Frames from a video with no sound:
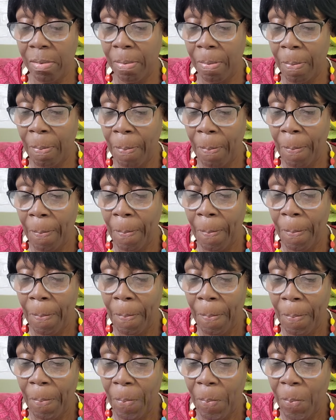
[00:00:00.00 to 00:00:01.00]

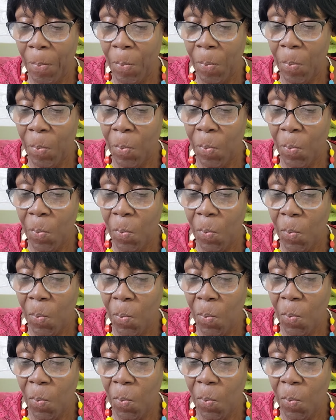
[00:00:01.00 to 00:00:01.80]
No one is speaking in this clip.